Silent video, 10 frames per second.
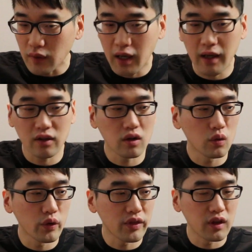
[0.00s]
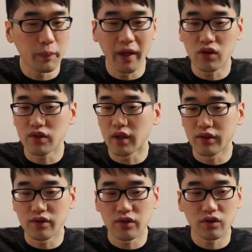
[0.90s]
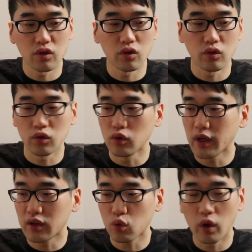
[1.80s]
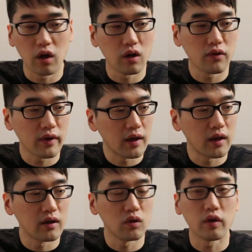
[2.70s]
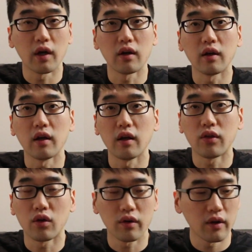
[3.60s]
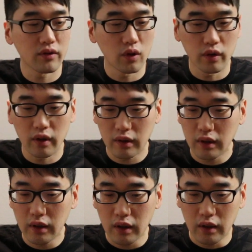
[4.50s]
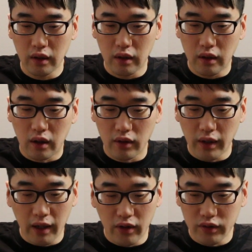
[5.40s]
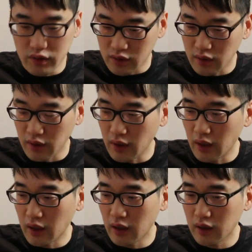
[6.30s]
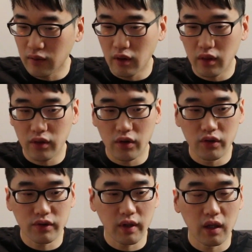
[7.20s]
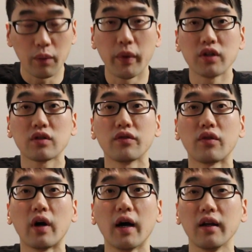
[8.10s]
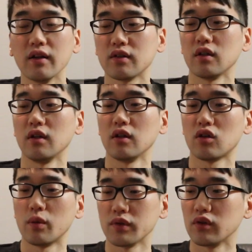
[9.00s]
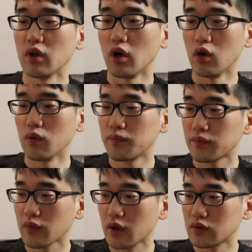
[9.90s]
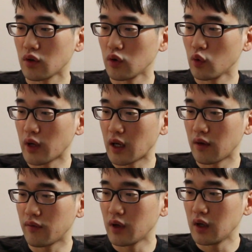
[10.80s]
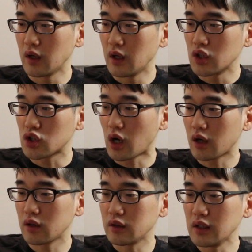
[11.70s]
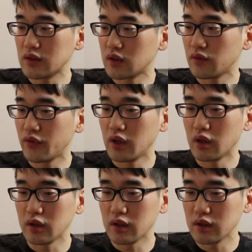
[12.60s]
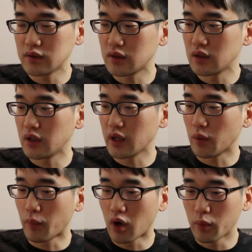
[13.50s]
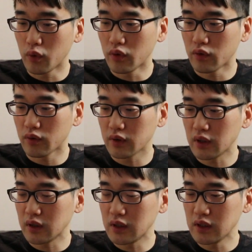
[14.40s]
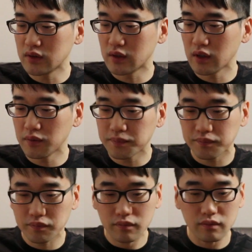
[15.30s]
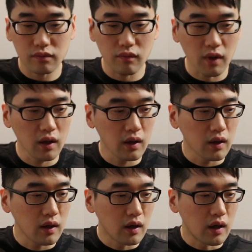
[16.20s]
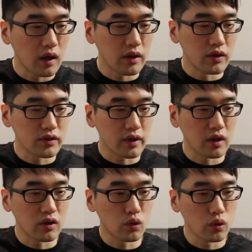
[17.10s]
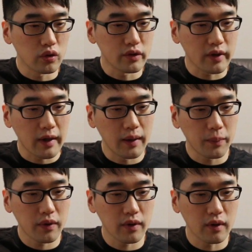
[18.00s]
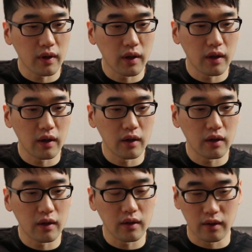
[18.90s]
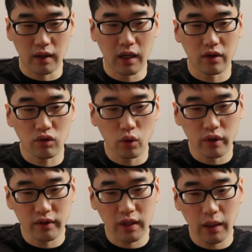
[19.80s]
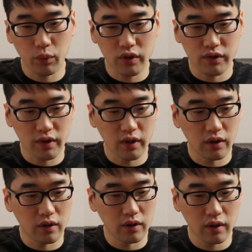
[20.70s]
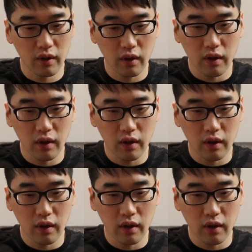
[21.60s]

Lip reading: I had to go with the baker's dozen. So you get 12 and you get a 13th donut on the house. And there's a bunch of varieties in terms of dough. So you have chocolate yeasted, vanilla yeasted, like a marble yeasted. There's like a cruller type, a kind of cronut type, which is here.